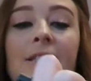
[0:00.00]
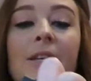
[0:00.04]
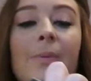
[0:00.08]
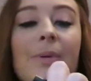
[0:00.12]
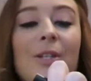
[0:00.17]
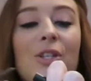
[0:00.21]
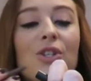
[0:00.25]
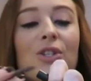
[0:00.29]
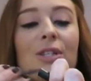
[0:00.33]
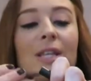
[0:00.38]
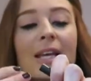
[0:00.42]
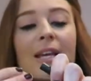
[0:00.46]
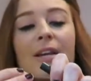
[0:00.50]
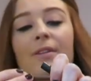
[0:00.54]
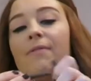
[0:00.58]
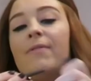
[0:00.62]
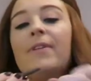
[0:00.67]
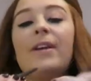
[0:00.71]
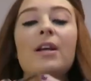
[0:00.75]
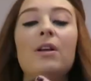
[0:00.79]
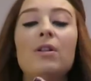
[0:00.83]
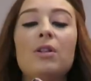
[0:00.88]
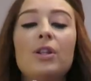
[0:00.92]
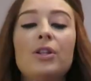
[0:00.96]
So it's just like a
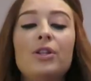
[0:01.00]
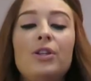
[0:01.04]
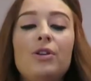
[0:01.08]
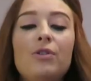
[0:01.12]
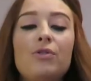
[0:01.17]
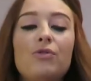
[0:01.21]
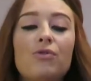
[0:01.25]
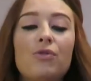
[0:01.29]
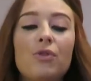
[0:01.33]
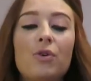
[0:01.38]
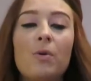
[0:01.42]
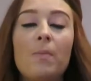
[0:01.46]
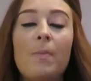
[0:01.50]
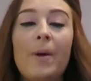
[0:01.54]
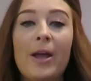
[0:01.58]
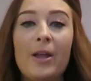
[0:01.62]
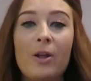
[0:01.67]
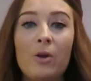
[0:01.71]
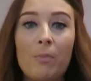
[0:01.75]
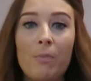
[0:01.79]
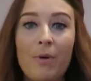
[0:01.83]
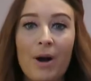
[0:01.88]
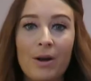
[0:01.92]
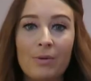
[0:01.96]
real neutral
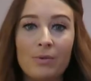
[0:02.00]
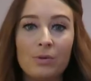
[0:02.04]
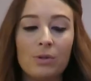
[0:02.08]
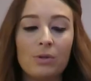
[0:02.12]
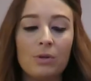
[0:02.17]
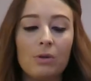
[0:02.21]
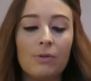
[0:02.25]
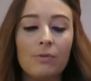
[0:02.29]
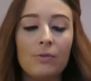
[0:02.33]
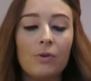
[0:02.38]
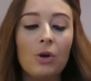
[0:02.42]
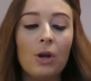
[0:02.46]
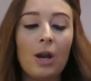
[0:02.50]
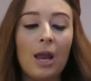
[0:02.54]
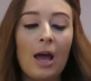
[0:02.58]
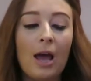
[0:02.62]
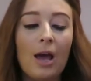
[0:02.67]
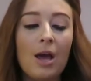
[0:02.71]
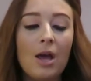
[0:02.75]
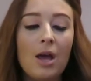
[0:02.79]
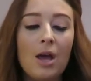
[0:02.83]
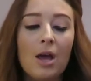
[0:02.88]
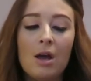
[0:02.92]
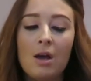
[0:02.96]
pale brown sort of
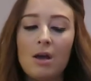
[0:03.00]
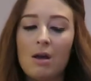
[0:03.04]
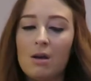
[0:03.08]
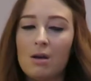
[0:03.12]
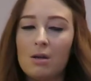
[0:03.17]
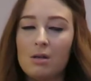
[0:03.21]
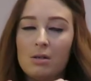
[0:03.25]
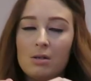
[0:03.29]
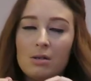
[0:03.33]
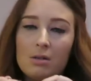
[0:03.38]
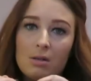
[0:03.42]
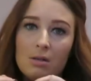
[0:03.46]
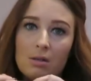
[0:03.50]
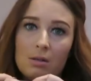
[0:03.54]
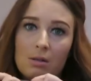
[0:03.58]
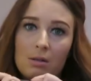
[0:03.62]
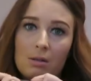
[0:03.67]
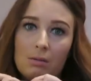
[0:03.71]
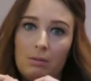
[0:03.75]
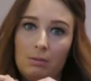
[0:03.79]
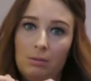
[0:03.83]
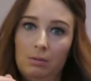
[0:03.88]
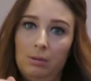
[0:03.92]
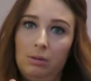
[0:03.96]
colour.
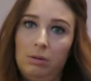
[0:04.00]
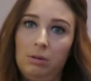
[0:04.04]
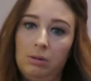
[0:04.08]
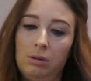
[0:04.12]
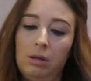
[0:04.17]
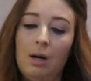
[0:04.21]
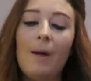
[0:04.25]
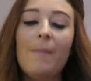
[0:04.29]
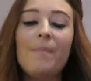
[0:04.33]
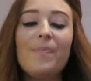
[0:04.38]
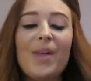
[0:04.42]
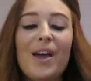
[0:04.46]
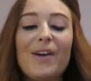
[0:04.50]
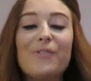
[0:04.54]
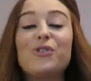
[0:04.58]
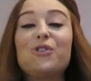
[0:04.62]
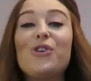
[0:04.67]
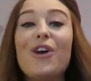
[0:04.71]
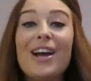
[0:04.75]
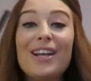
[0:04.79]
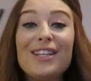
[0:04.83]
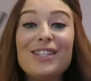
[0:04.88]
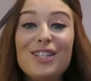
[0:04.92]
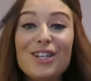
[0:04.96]
I've
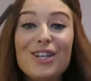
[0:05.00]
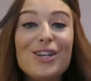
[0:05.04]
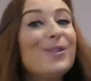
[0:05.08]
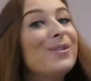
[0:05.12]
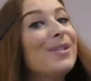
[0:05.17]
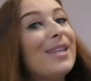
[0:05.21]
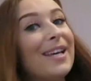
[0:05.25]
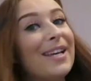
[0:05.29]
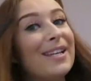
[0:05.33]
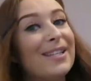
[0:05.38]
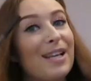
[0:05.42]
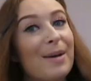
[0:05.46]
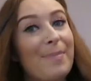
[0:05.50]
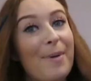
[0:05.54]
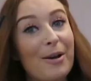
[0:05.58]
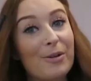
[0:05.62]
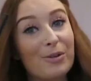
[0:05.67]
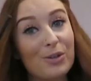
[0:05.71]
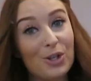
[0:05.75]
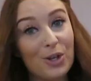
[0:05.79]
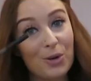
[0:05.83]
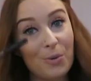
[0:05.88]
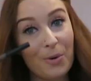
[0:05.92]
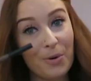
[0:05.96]
tried to use this
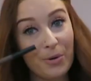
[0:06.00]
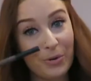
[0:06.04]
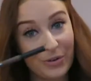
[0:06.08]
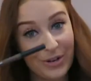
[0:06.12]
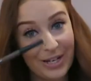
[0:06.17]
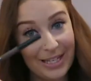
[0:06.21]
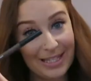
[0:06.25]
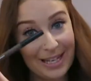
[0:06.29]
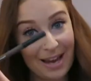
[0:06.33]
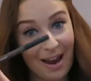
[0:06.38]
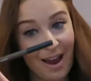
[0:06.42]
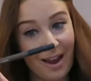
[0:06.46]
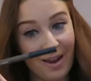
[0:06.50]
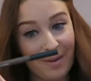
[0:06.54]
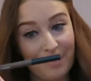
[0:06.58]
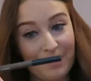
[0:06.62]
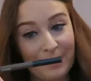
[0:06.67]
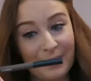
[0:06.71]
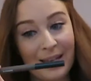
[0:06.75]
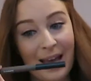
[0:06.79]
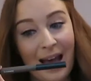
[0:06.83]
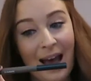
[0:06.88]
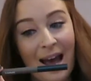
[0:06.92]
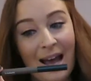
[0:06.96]
about 2 or 3
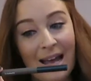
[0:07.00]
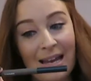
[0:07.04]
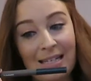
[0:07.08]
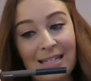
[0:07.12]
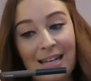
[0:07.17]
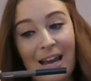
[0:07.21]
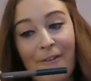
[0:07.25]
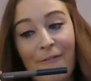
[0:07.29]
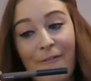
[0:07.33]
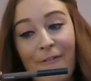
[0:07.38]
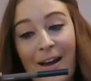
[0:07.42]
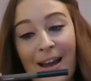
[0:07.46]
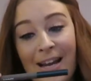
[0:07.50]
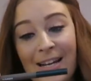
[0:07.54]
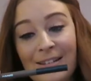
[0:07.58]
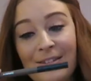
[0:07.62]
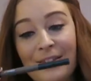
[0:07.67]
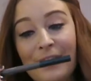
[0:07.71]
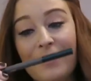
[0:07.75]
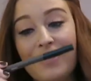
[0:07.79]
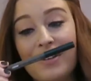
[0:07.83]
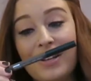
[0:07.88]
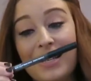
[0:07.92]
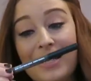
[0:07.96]
times, and I find
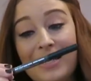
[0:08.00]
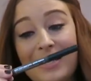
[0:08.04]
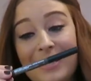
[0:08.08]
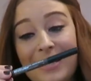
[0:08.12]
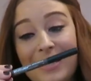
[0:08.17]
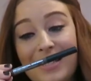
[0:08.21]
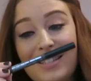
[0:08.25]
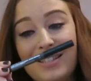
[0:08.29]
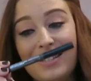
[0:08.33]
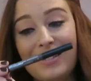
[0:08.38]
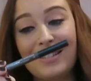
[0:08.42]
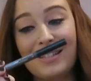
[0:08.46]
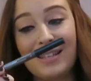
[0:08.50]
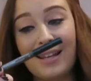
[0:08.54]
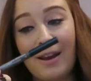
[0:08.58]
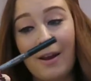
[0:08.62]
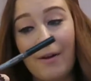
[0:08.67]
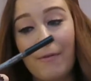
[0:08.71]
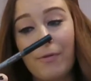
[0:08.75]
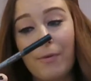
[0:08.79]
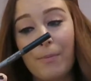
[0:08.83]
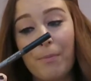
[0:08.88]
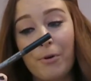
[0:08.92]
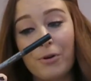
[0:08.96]
that the consistency
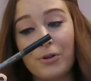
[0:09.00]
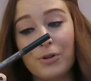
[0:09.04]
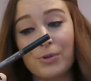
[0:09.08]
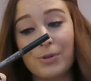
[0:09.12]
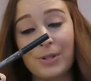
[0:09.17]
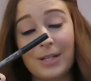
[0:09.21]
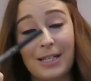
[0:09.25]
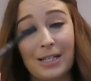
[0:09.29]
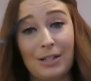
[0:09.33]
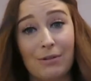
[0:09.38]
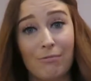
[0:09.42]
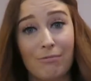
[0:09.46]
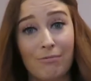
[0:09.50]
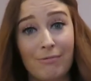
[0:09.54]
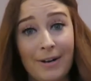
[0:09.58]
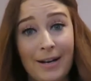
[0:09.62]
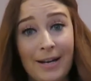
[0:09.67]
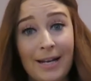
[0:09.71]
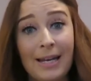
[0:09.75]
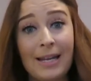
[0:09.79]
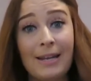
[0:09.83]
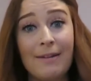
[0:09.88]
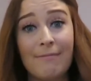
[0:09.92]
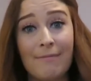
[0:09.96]
of the product is
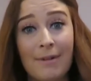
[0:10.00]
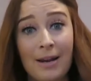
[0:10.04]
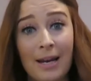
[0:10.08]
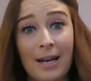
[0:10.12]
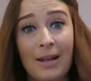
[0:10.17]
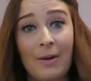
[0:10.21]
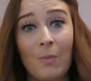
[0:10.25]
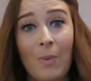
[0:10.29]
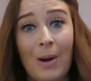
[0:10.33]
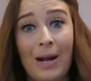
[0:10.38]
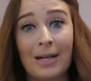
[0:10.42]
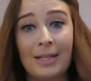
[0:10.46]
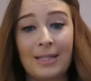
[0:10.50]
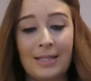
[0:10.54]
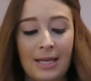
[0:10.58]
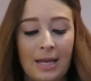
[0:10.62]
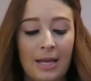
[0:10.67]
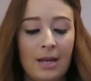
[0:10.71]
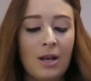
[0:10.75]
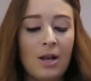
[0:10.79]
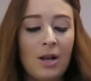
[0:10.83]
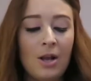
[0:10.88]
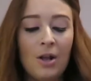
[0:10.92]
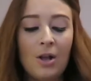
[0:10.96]
really
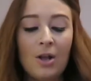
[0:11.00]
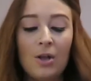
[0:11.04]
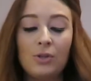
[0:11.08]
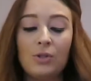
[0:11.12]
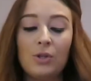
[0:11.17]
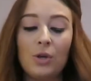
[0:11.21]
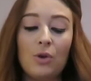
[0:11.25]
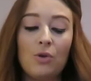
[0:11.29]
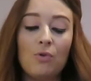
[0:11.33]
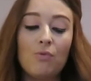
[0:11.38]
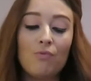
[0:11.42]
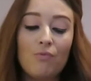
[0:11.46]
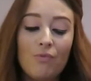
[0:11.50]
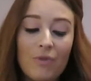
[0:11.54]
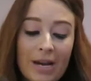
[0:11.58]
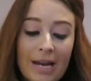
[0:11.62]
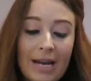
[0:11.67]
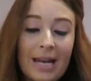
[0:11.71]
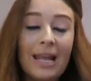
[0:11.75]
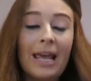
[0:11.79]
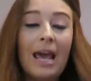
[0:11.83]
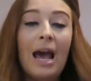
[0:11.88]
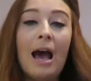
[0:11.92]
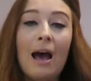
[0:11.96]
waxy. So you
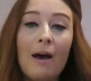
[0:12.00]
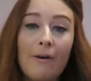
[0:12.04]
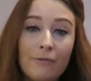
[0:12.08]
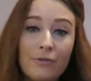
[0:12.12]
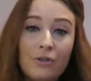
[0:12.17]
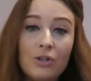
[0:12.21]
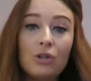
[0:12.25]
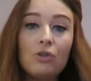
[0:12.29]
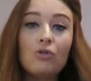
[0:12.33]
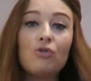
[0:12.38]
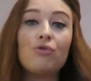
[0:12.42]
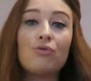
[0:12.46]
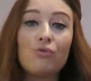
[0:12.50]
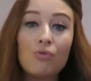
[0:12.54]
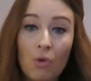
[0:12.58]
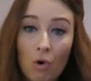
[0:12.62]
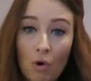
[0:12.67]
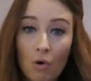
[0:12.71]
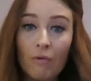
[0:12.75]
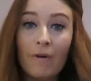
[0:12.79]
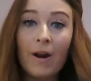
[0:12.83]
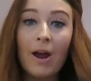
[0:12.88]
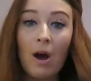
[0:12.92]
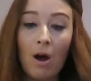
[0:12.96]
really have to
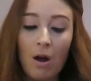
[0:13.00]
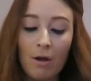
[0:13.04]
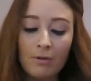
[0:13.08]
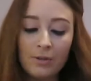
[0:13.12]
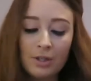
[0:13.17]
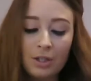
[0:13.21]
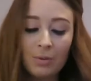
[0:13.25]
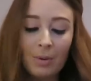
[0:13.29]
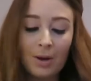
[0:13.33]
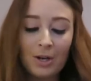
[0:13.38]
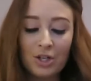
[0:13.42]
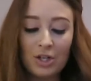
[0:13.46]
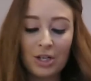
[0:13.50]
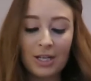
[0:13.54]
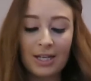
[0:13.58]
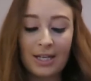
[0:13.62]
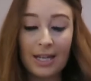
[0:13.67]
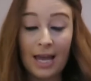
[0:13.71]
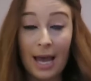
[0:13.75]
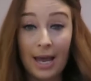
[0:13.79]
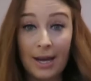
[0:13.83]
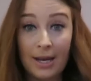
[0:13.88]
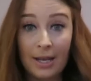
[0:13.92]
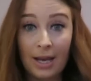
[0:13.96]
draw it on to actually
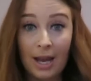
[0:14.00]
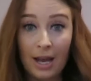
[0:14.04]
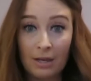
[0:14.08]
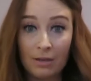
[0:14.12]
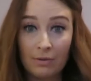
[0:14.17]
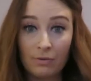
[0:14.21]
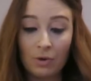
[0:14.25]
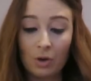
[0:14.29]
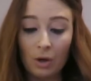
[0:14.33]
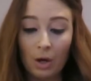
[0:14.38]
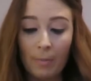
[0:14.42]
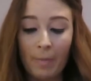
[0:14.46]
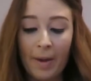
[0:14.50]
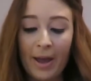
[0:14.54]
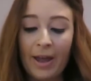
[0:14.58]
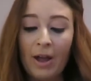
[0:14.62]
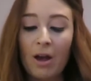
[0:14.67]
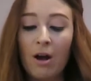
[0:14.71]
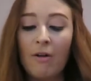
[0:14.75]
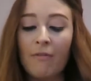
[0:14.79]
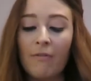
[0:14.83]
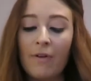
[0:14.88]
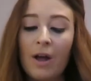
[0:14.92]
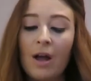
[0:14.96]
get any kind of colour
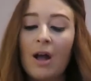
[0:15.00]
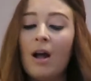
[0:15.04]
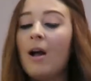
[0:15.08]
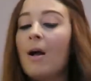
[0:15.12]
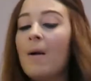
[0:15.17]
payoff.